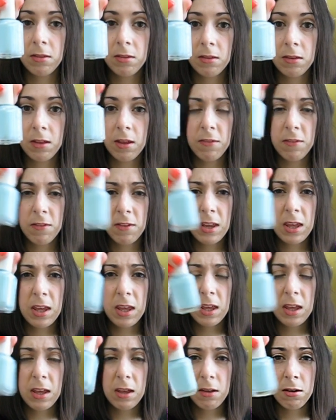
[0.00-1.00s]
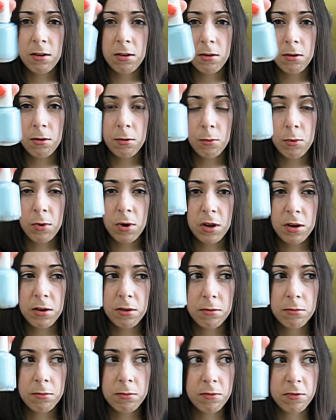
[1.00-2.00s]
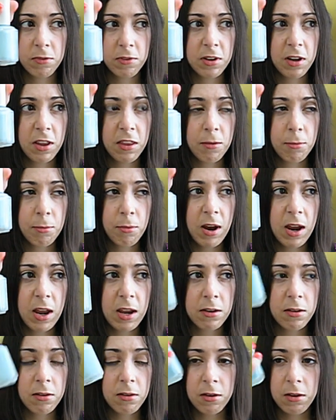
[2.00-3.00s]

Tiffany one from another brand,